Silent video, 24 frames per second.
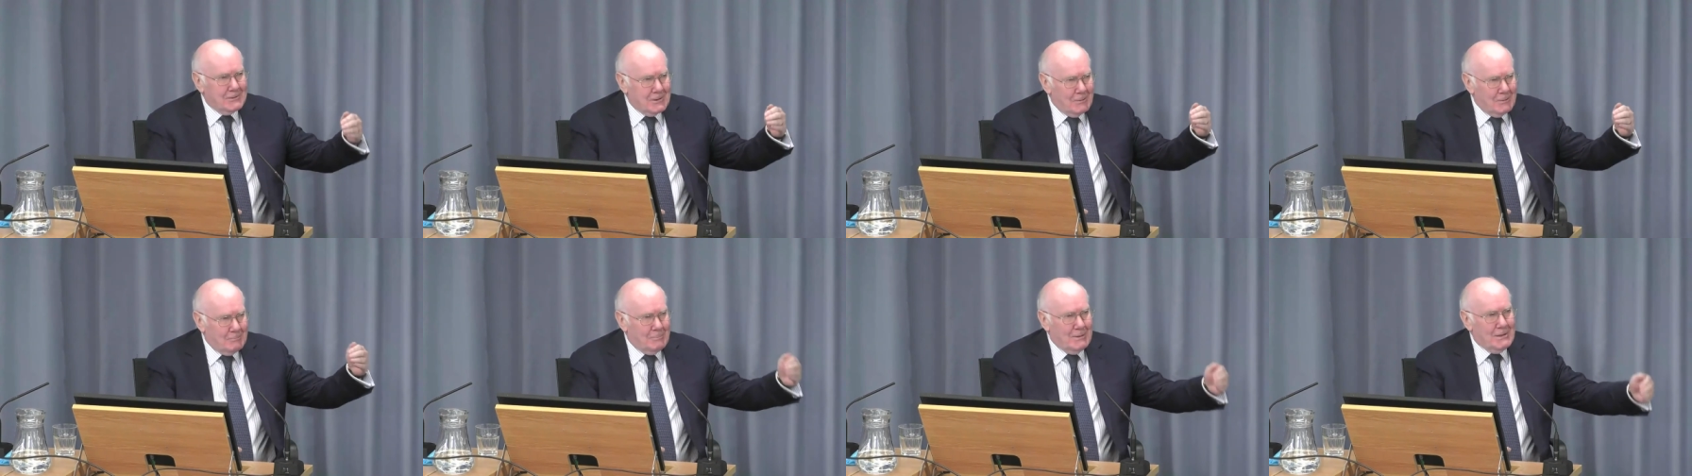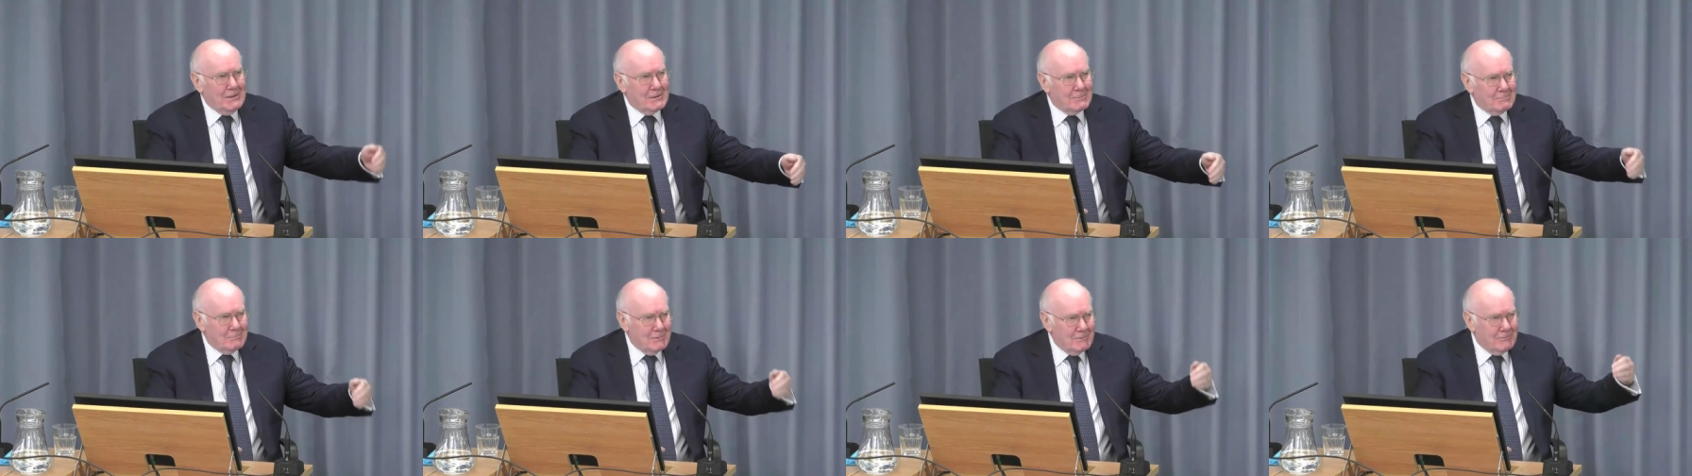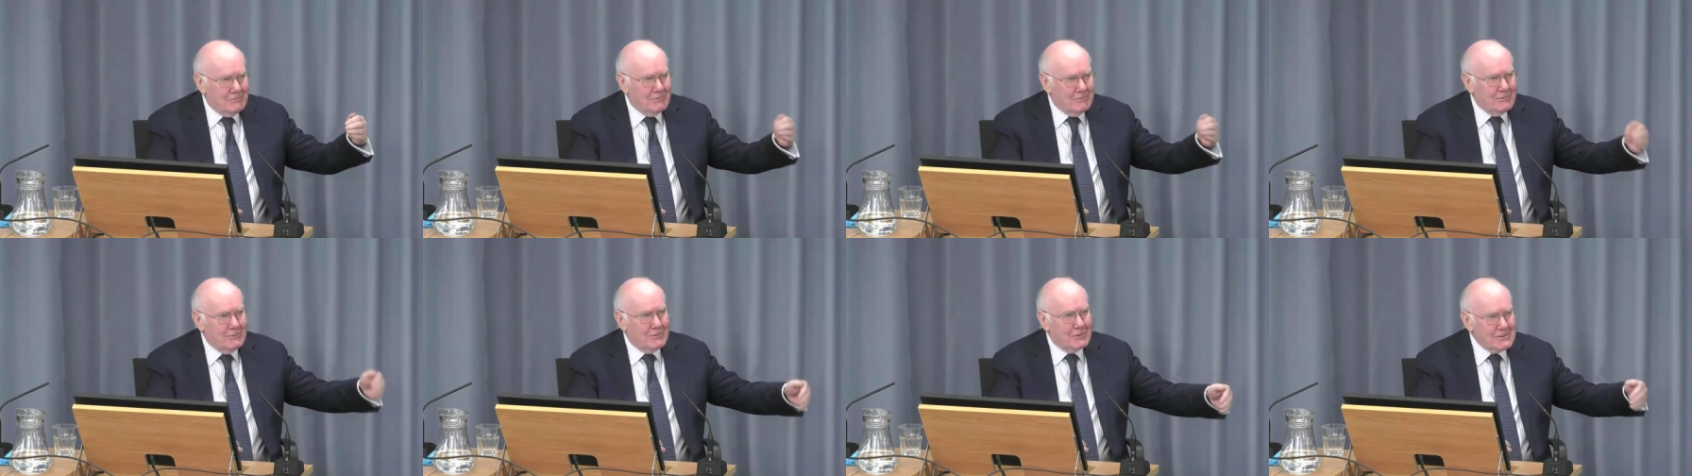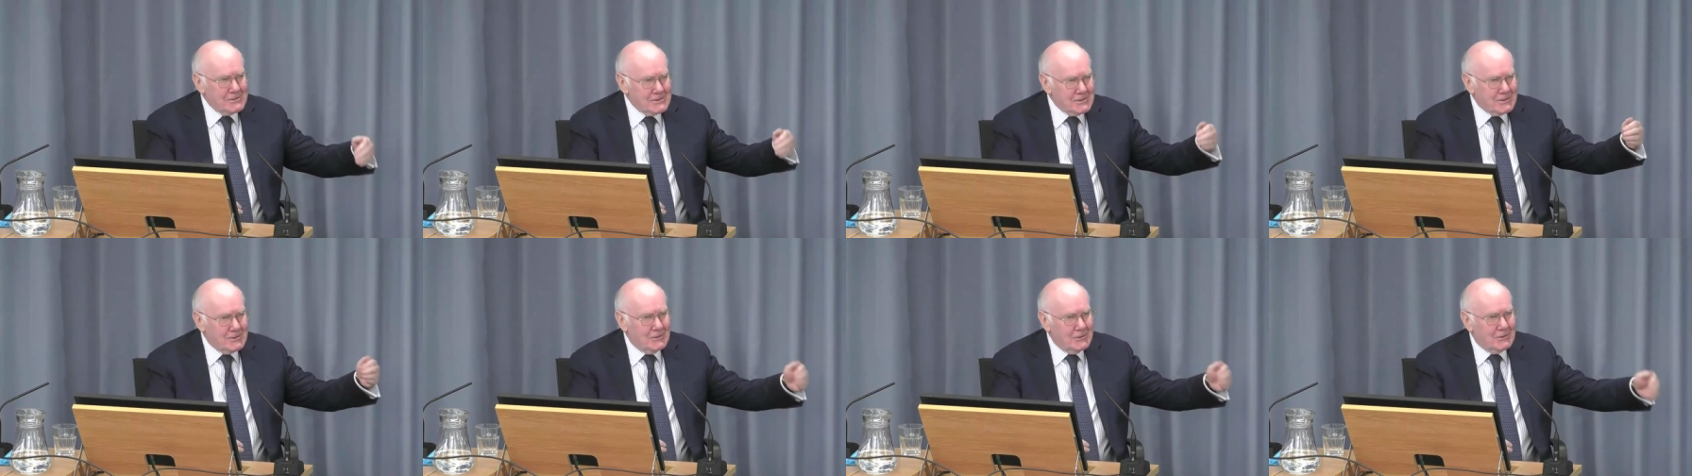to appear
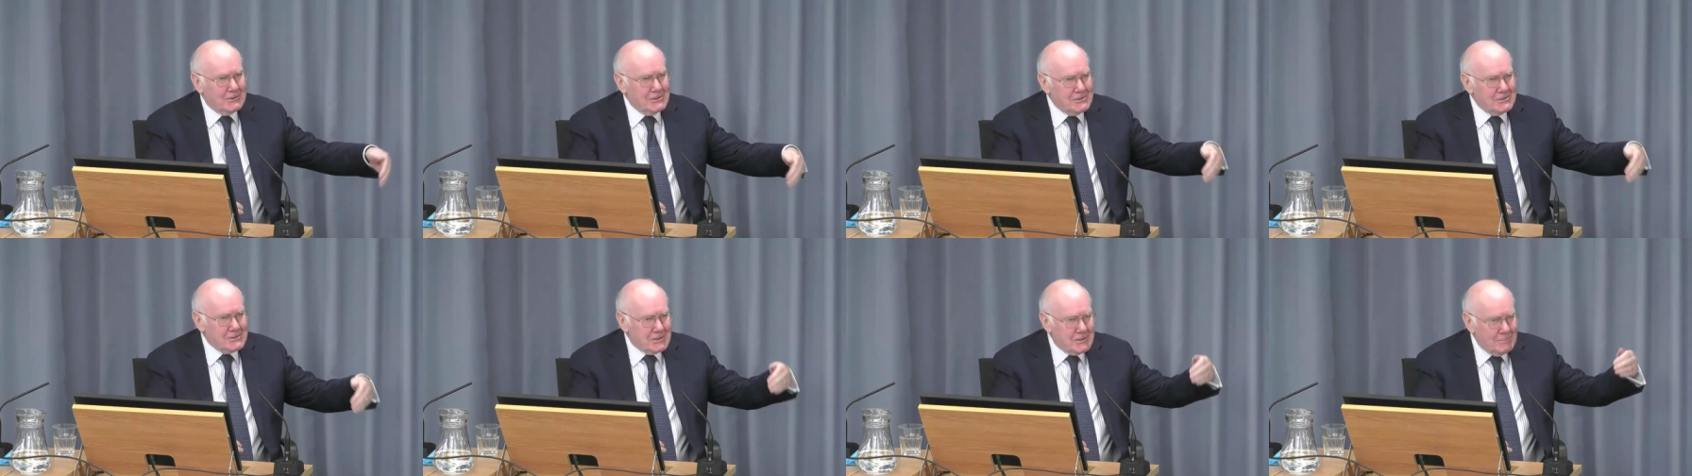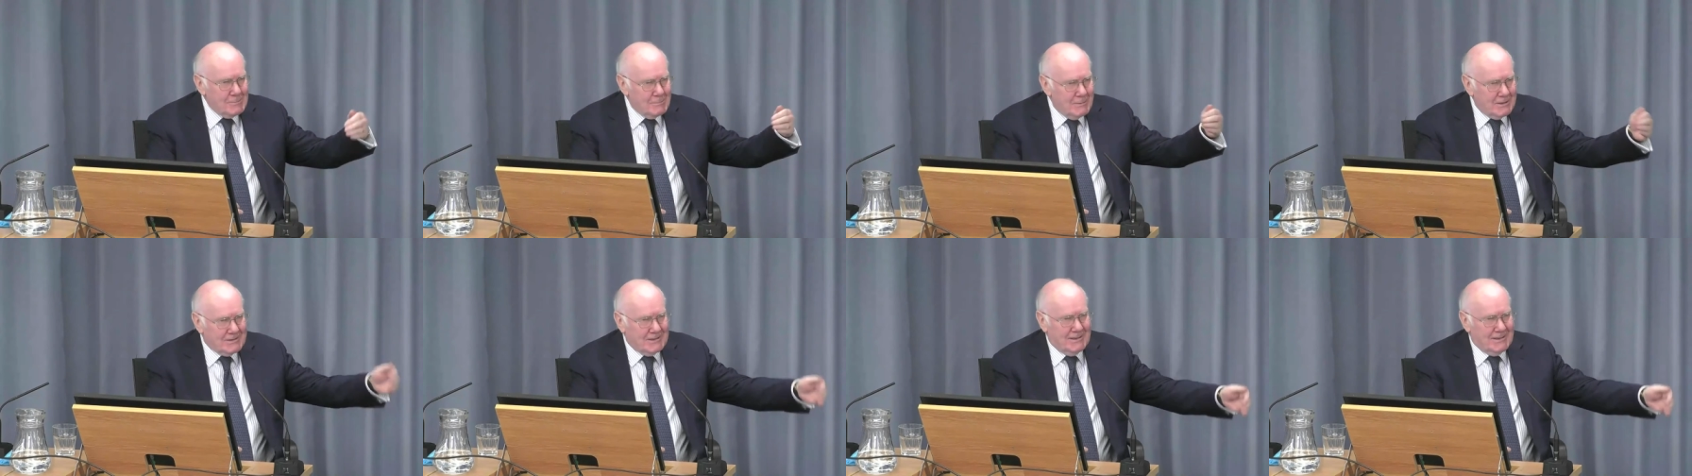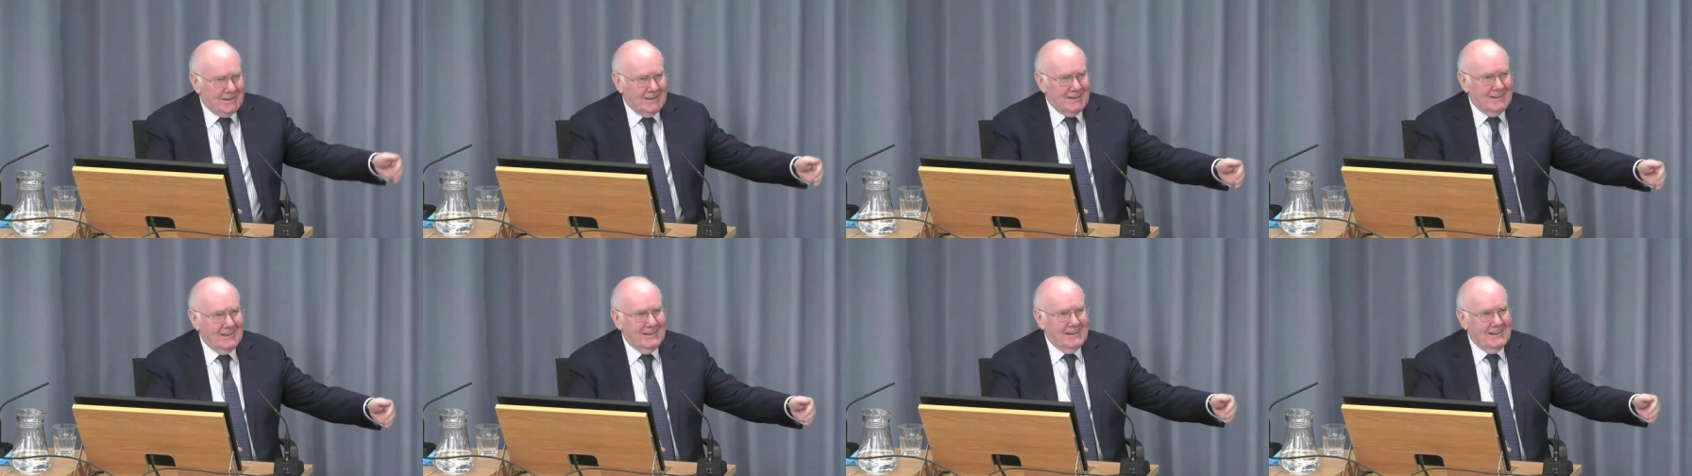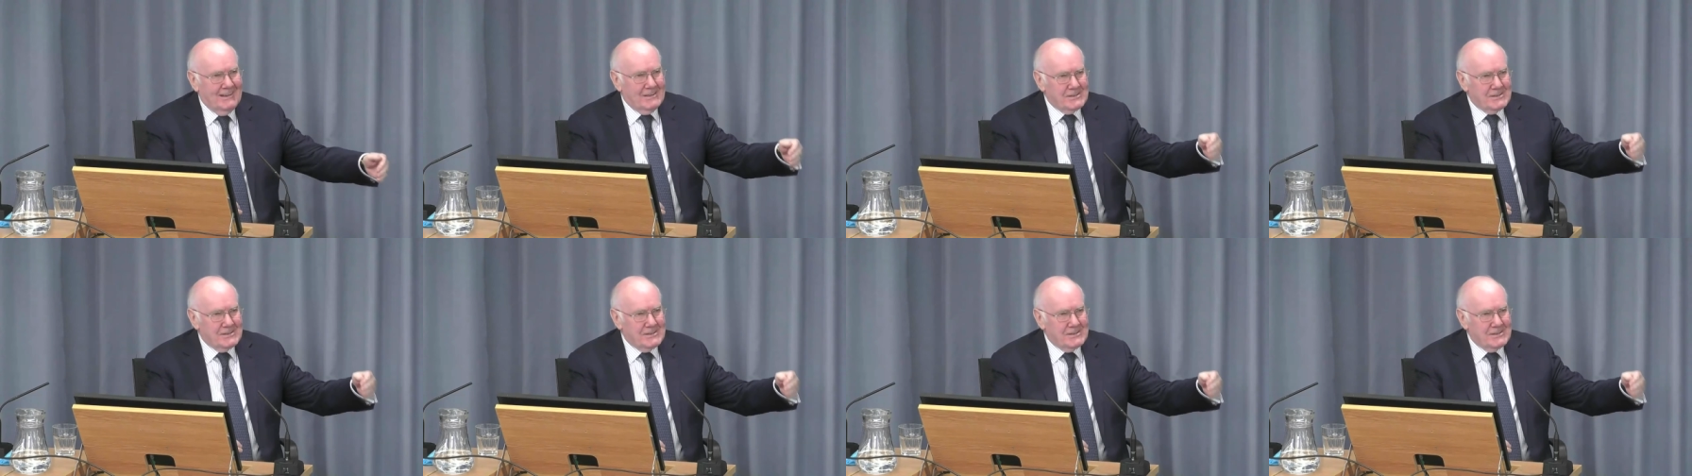before a Scottish committee.